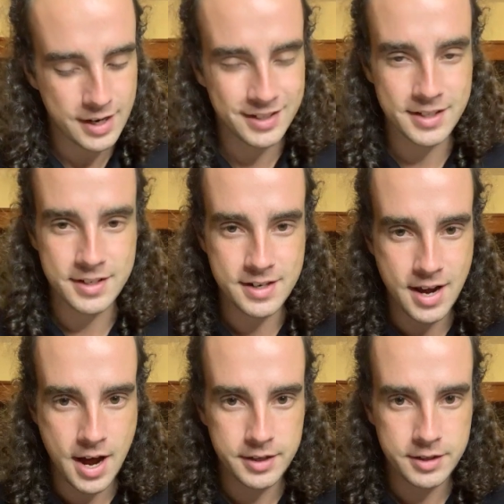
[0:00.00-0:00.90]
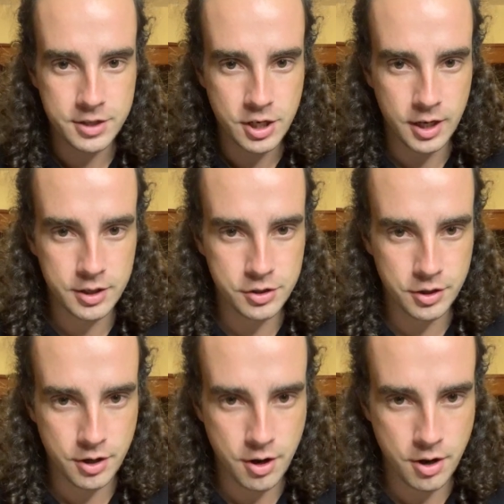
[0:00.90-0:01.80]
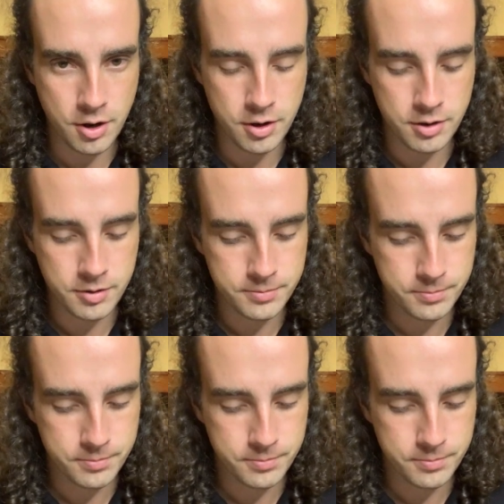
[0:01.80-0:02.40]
does not change at all.